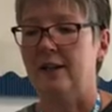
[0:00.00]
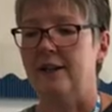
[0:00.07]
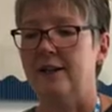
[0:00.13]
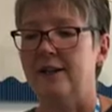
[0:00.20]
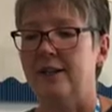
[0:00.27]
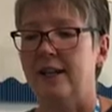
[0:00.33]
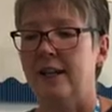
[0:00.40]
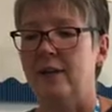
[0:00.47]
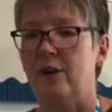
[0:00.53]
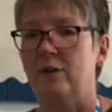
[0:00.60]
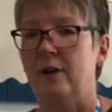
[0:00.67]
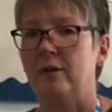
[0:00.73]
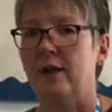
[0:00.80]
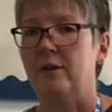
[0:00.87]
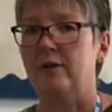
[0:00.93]
and say, oh,
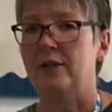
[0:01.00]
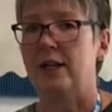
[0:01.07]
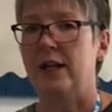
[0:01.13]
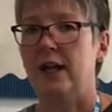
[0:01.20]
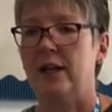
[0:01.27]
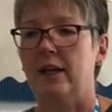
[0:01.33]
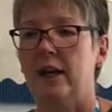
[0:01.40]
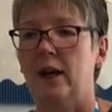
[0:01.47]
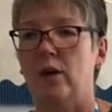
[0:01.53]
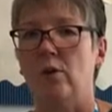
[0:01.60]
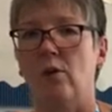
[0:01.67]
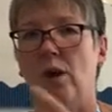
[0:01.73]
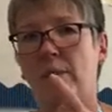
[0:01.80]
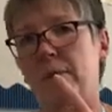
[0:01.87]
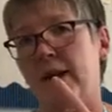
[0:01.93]
I'm going to let go,
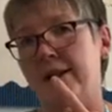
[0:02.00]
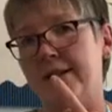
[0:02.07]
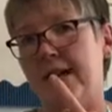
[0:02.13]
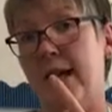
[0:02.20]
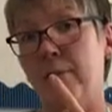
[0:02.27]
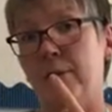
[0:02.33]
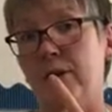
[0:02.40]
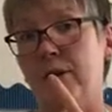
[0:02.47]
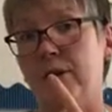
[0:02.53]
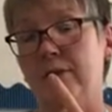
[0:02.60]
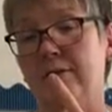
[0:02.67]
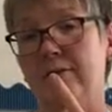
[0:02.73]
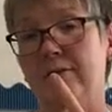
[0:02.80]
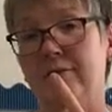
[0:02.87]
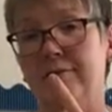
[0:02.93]
what might happen?
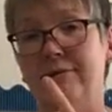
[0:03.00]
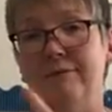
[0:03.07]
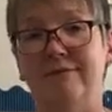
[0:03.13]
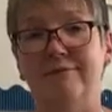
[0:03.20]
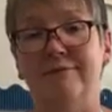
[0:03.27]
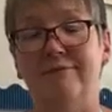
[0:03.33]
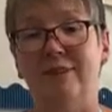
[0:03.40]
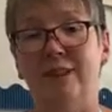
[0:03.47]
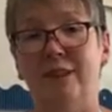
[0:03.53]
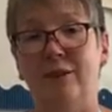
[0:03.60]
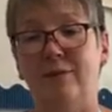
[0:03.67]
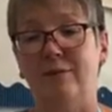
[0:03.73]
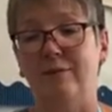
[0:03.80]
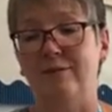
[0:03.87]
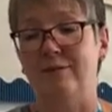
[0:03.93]

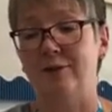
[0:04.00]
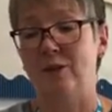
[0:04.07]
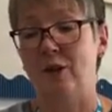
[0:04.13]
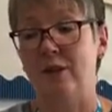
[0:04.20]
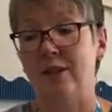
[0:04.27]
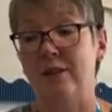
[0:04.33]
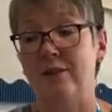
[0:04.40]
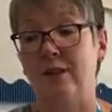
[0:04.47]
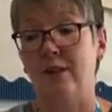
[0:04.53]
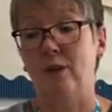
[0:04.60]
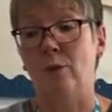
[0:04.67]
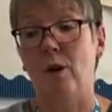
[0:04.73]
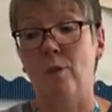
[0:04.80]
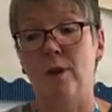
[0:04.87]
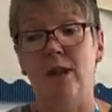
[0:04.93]
Well, Dolly's very
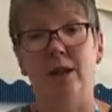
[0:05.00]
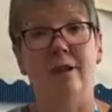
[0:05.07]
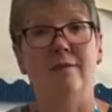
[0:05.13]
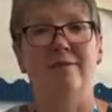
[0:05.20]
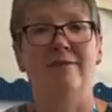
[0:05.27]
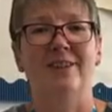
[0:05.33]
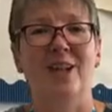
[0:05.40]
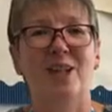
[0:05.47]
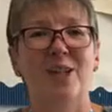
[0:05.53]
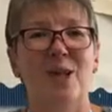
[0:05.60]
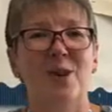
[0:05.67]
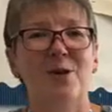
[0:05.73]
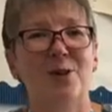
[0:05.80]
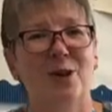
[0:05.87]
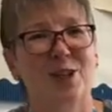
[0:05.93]
wobbly. They
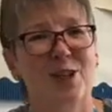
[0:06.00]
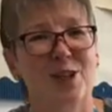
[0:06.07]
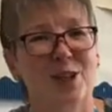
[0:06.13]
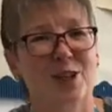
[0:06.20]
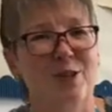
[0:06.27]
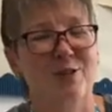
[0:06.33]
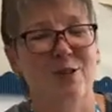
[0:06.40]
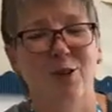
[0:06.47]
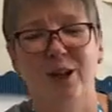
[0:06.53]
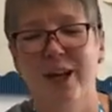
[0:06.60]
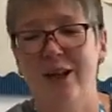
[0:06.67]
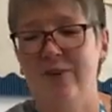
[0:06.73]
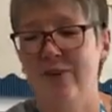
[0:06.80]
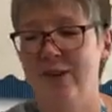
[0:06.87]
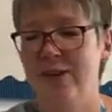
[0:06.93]
know Dolly's going to fall
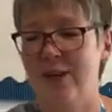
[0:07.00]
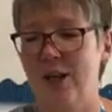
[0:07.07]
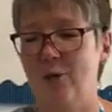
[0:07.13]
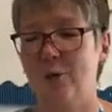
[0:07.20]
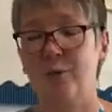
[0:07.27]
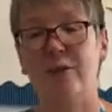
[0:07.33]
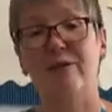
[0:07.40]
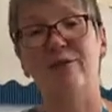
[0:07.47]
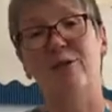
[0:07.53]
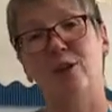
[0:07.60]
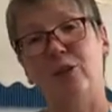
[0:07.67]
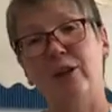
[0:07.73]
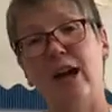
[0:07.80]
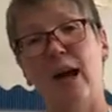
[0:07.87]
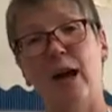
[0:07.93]
over. So
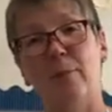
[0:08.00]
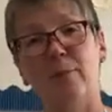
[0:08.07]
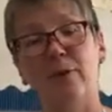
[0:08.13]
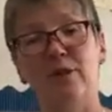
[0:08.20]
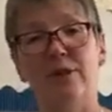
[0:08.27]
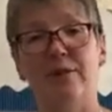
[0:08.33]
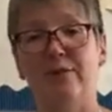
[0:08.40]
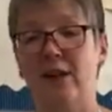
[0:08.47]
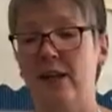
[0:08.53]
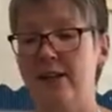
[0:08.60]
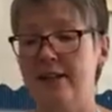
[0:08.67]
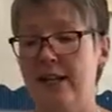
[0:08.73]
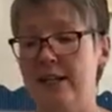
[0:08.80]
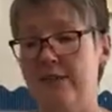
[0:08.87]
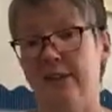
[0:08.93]
before it happened, if I
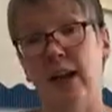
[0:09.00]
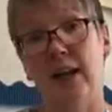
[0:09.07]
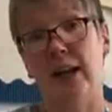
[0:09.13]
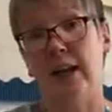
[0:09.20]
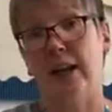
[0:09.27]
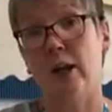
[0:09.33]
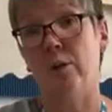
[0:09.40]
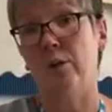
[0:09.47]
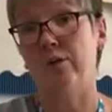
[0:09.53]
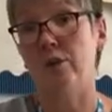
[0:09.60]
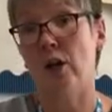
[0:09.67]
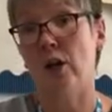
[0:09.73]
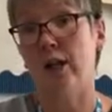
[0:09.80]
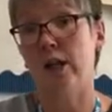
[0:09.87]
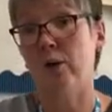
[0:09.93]
said, if I let go of
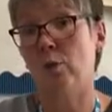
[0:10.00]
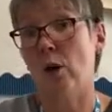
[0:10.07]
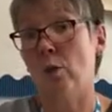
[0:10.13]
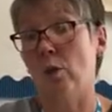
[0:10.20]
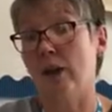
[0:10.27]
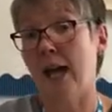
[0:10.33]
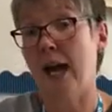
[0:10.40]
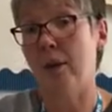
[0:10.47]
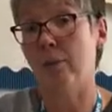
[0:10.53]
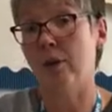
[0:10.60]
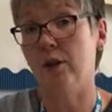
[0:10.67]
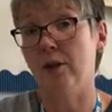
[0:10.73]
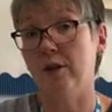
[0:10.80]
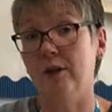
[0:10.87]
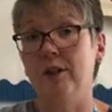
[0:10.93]
Dolly, what will
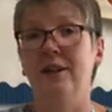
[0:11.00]
happen?